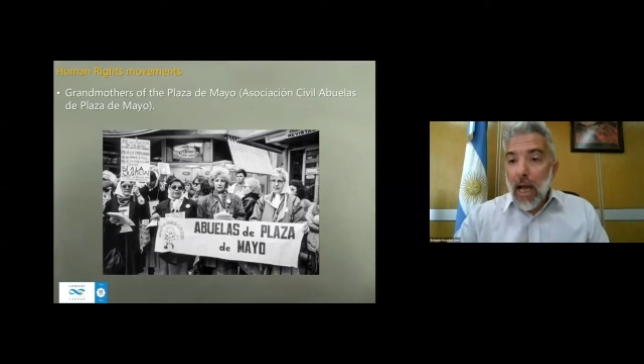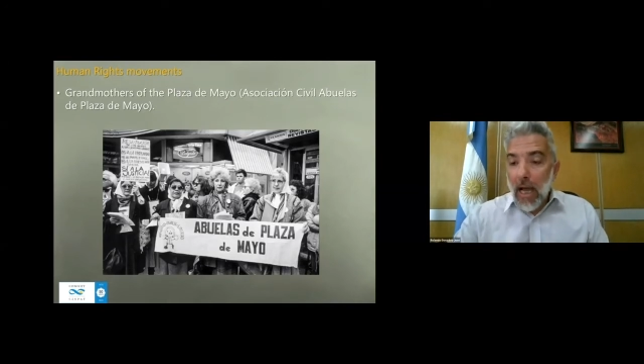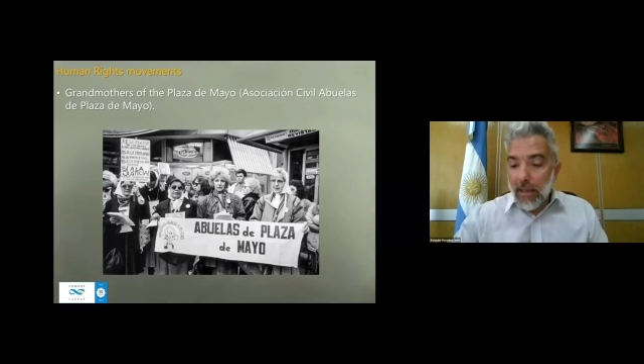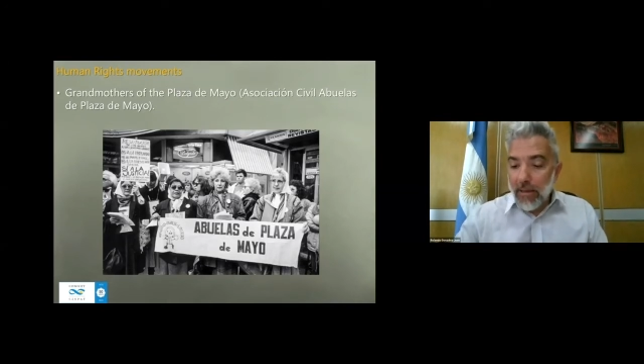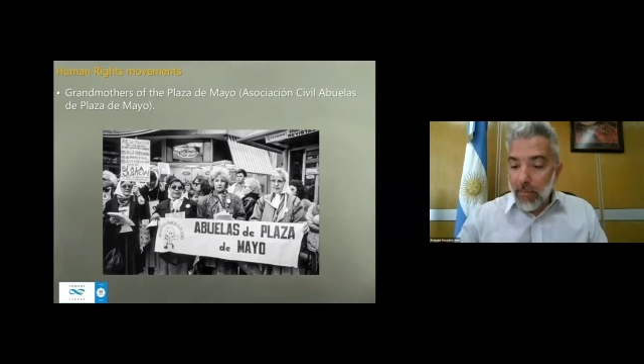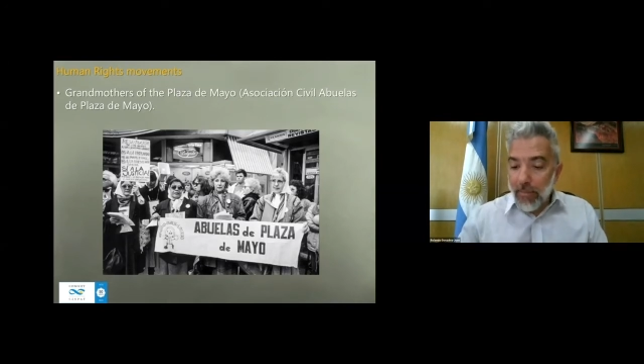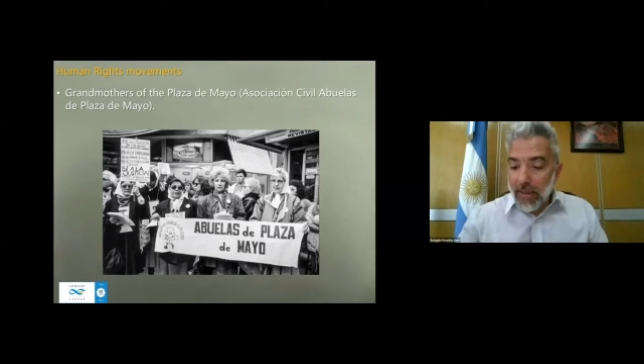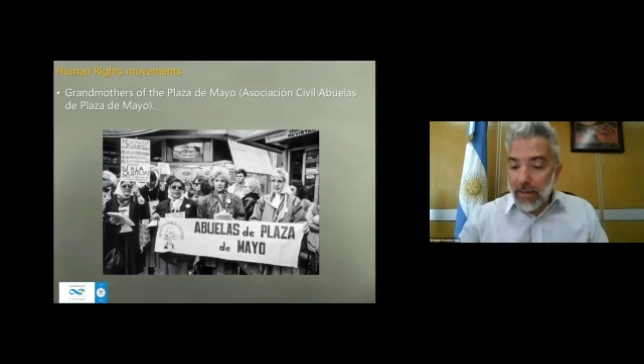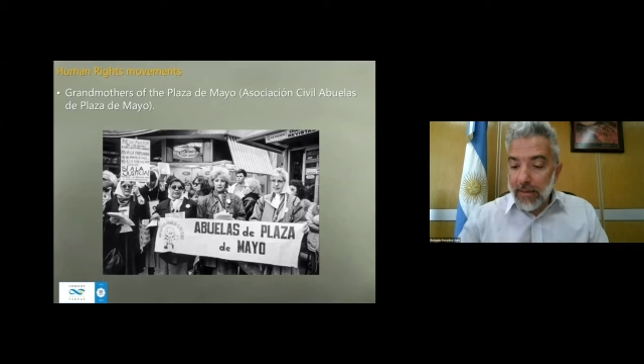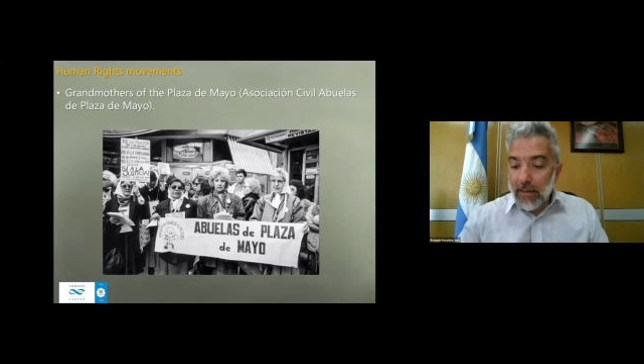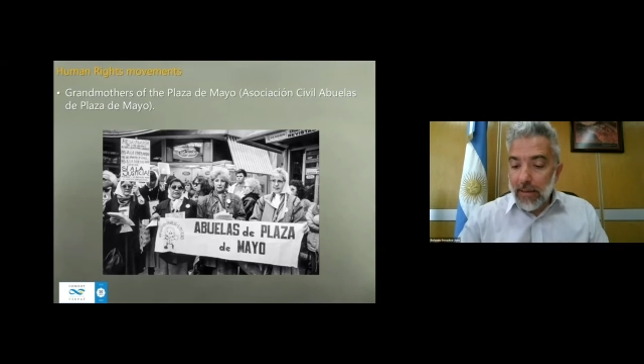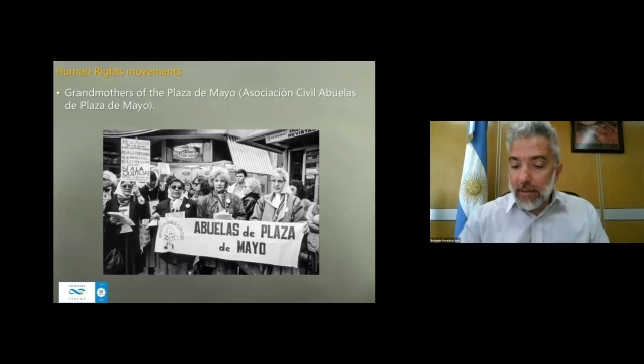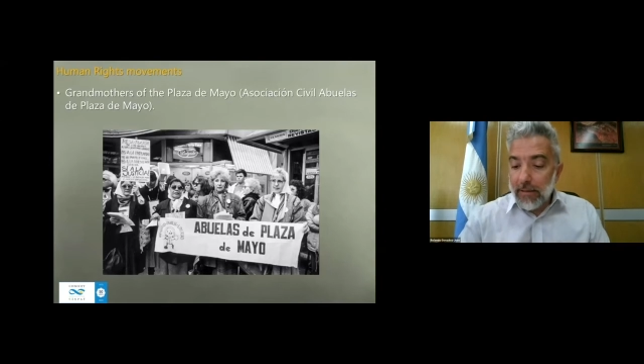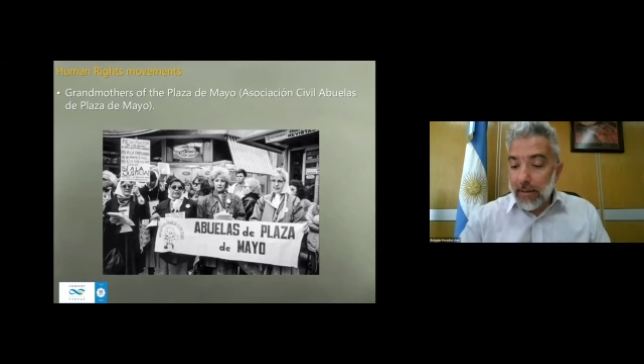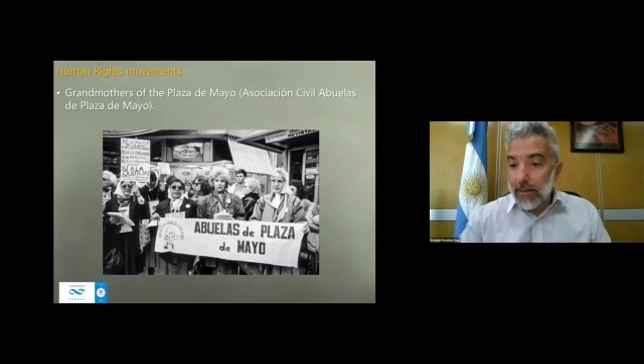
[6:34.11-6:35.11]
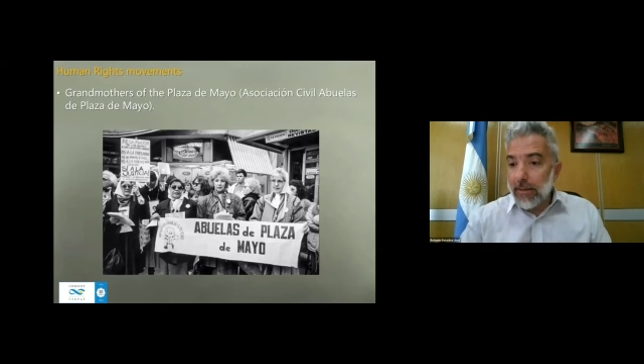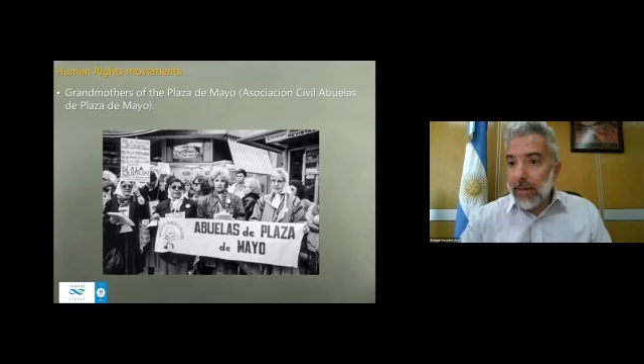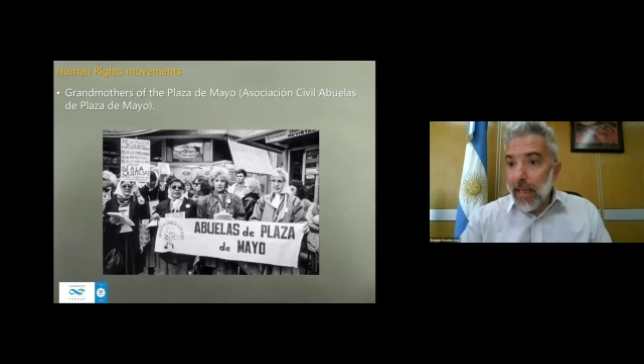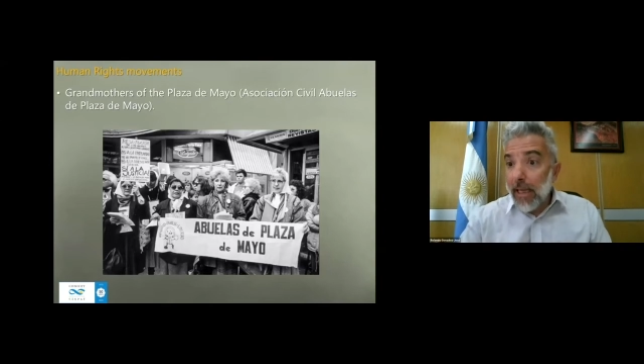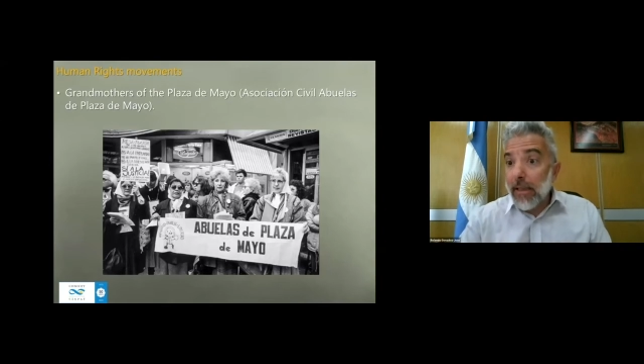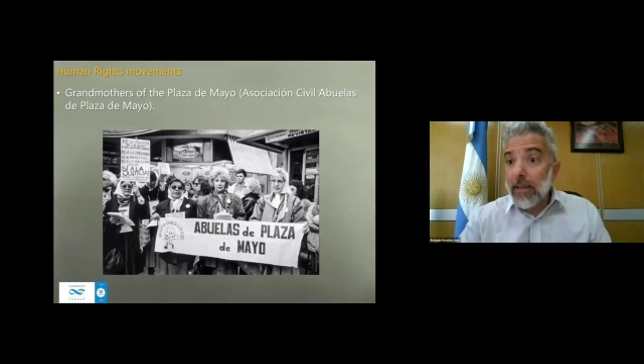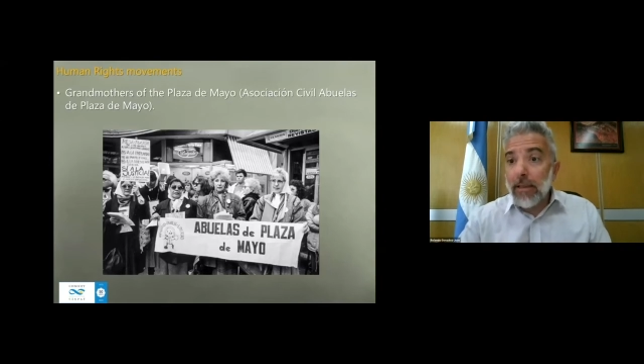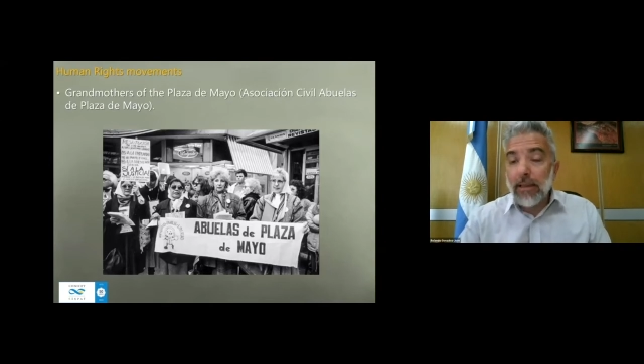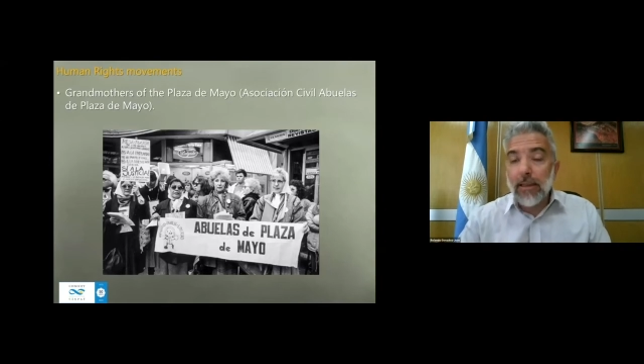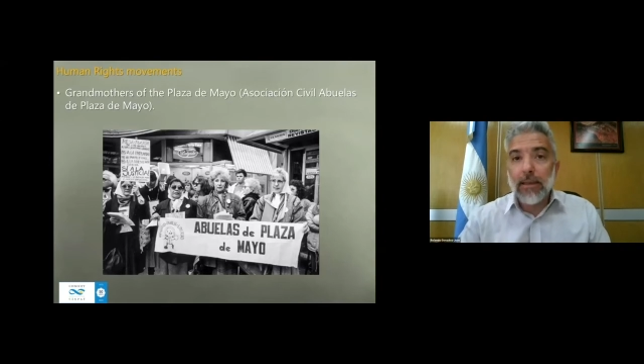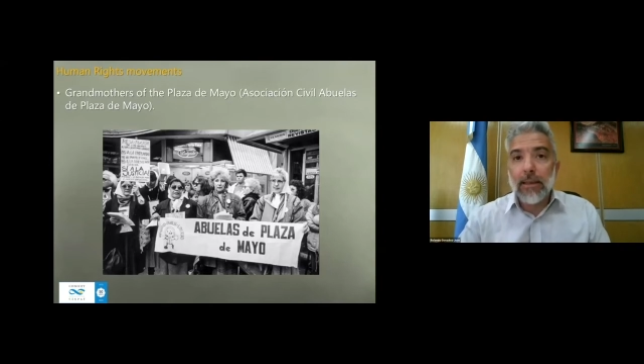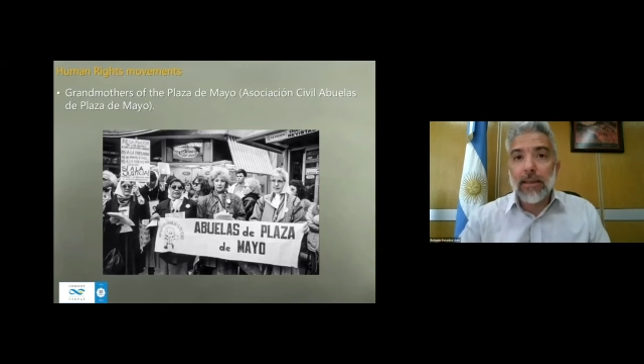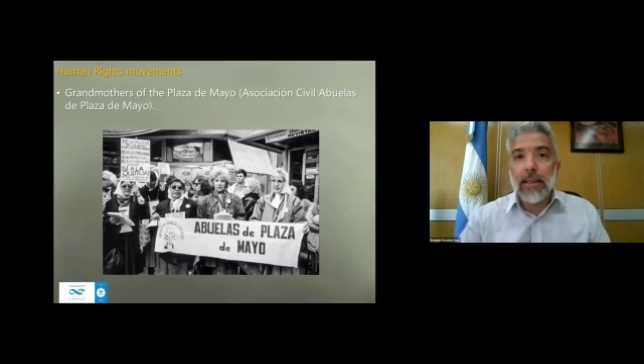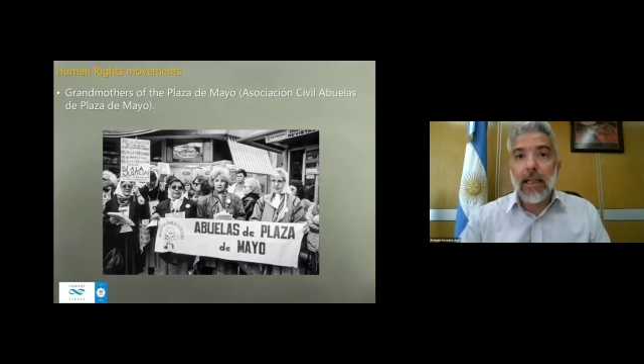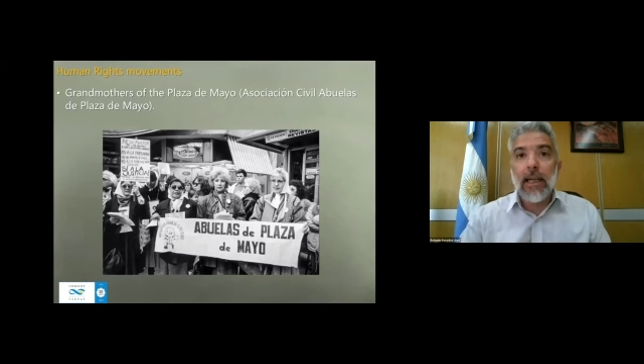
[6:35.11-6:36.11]
and the president since then
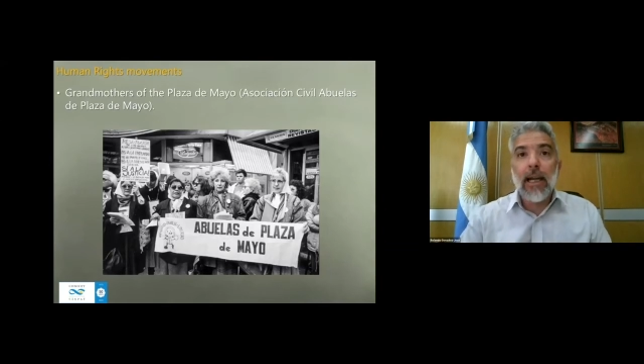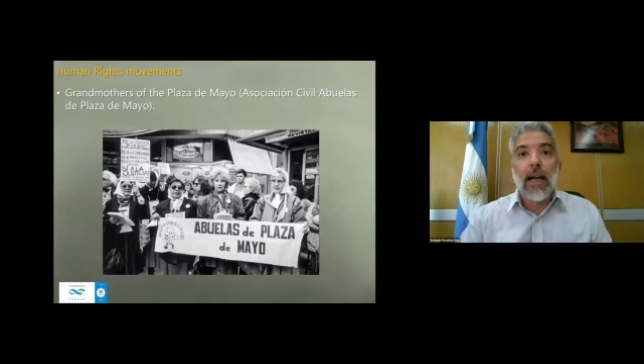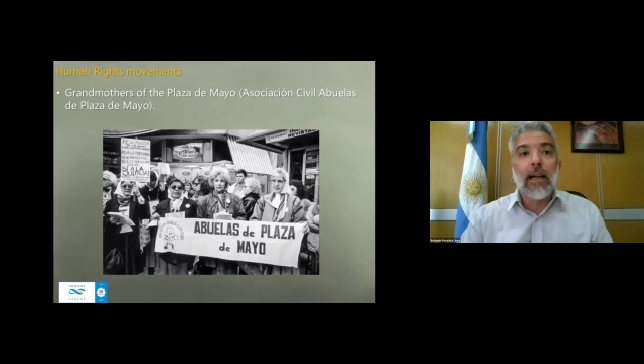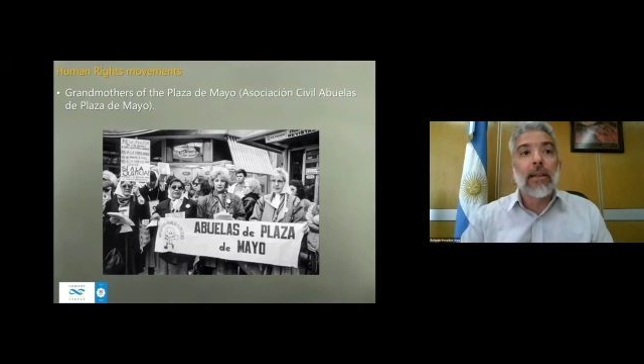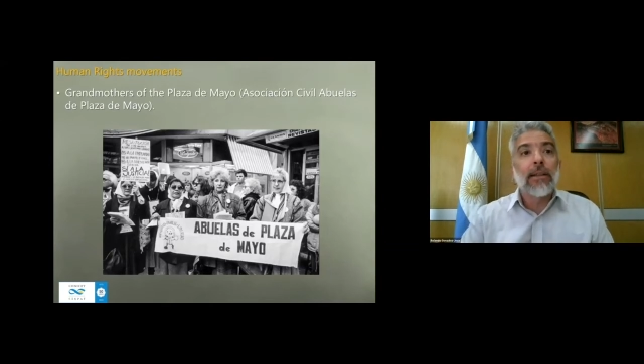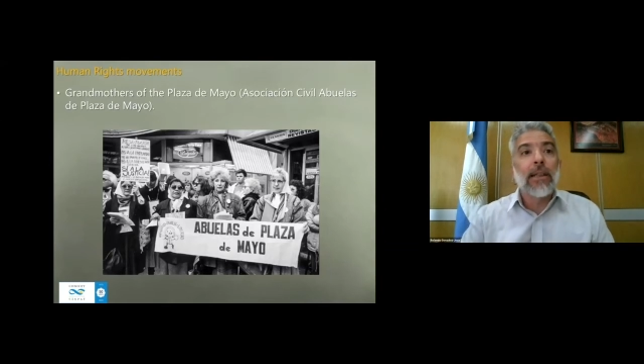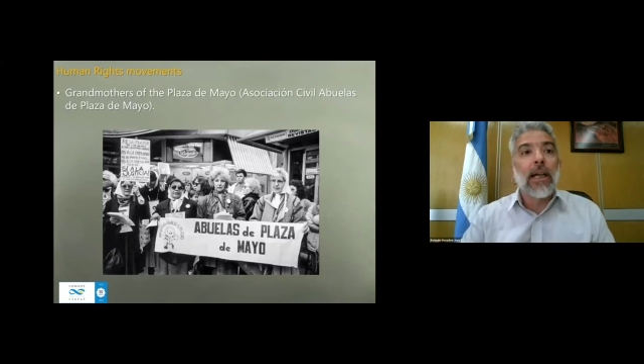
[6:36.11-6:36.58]
is Estela